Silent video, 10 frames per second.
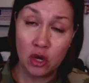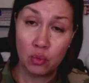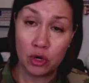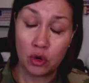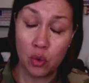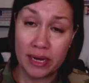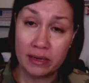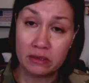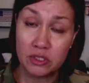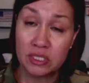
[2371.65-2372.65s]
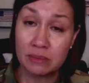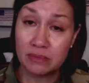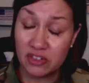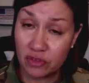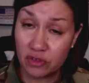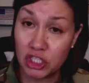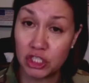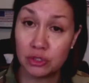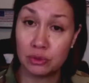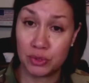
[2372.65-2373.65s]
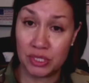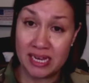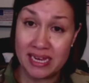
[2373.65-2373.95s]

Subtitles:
requires some different shoes.